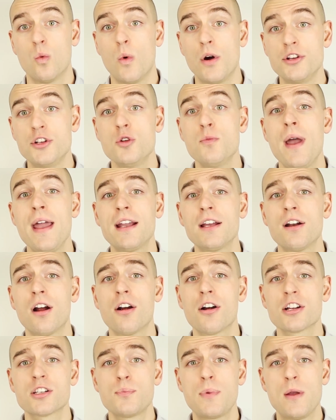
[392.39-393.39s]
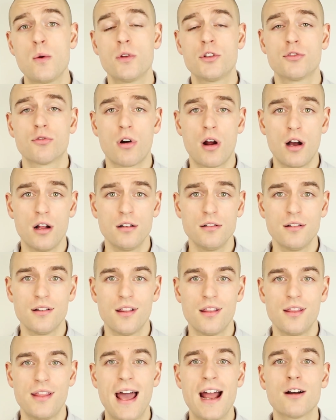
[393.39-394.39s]
When you make an RRSP withdrawal,
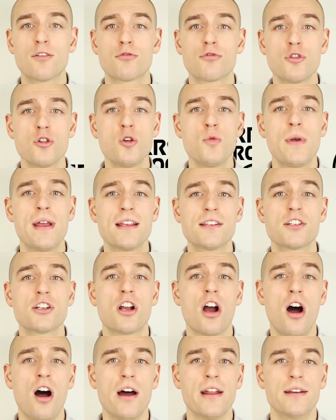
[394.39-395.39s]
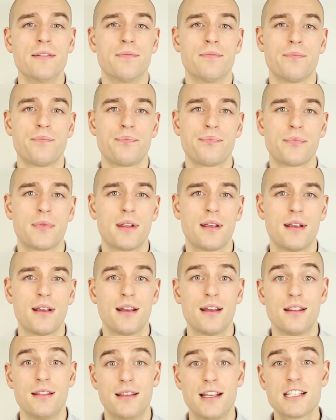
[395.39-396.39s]
that room is gone.
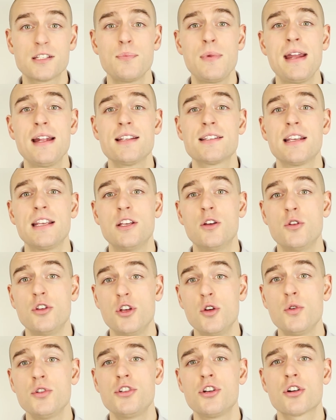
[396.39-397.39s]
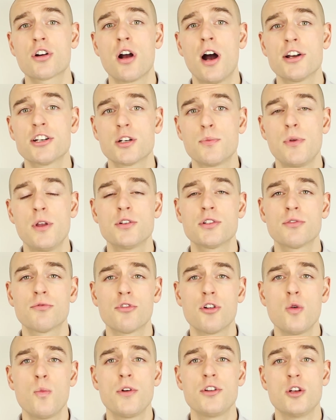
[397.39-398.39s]
This means that you used your
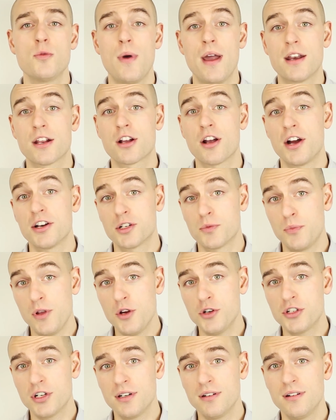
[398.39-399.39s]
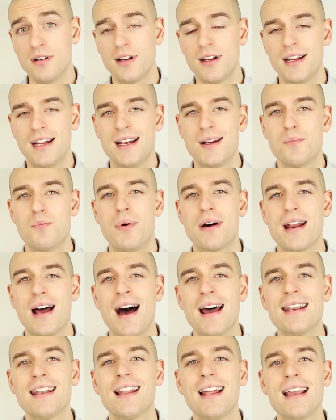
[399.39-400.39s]
contribution room when you made a contribution, but
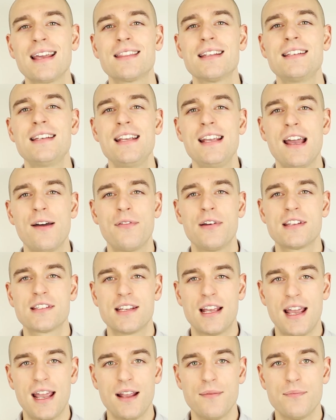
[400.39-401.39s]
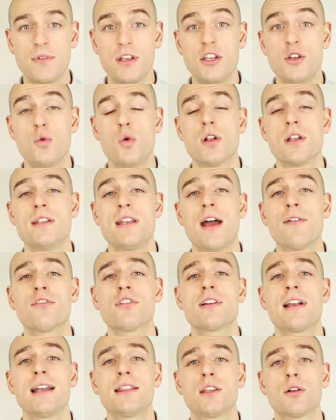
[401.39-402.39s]
unlike the TFSA, you will
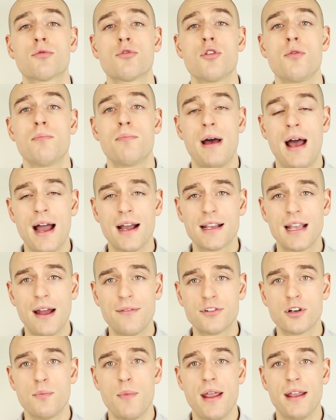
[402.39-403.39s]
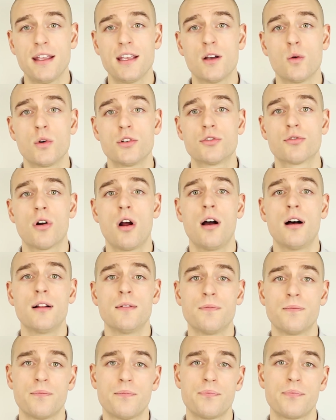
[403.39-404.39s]
never get the room back after making a
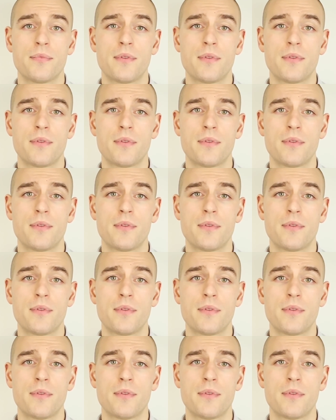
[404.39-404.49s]
withdrawal.